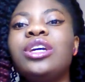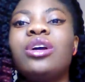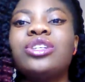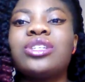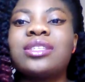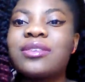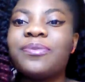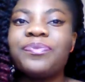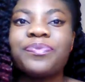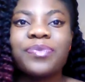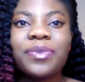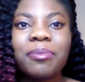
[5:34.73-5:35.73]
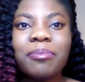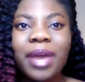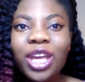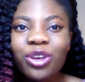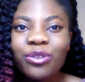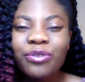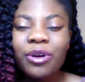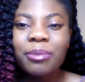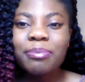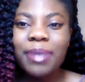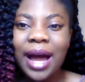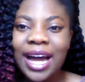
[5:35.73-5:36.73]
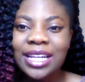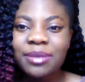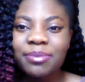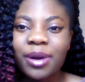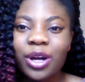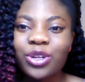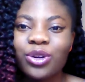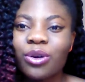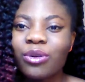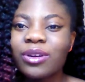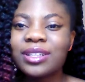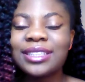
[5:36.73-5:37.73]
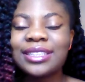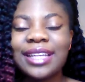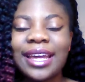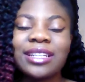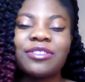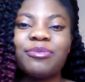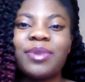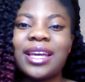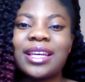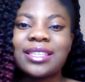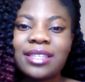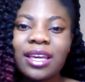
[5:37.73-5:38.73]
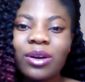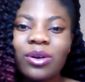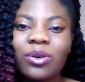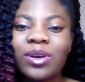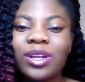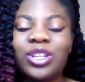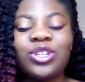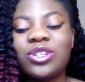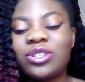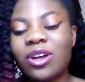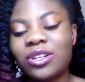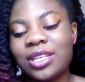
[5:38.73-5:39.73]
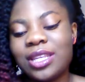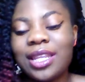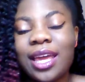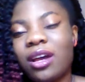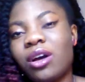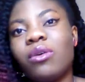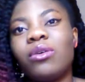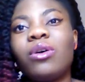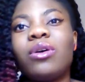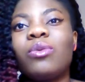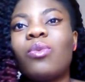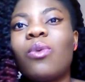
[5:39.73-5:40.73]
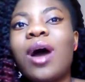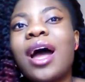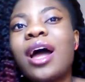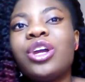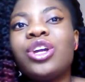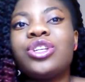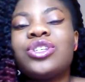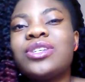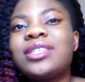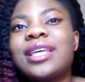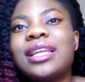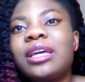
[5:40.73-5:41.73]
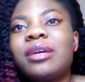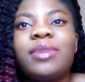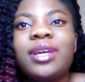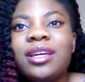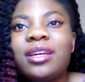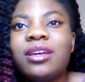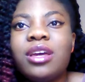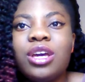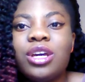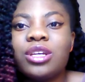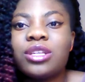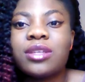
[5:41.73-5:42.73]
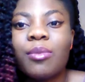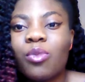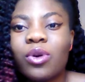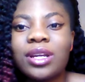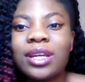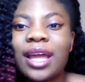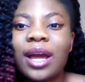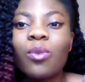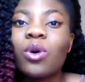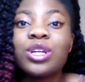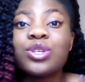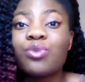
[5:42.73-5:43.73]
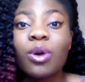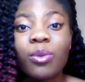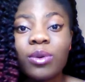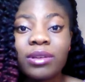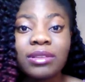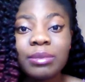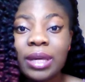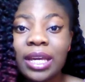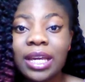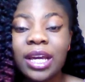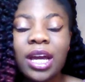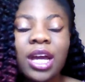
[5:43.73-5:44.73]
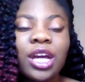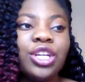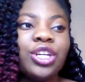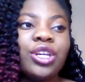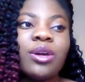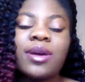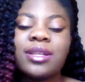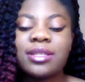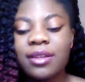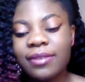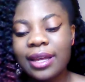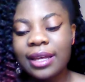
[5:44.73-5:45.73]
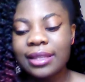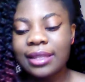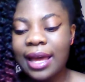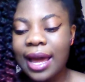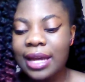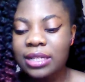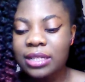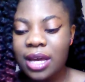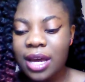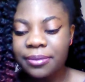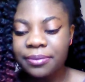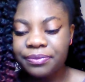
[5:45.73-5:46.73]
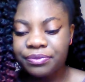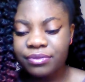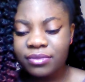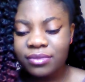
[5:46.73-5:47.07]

you know, just make you feel bad about your own state of being single. And you just start to think, oh God, why aren't you sending me someone? Like, what is wrong with me, you know, and stuff like that. And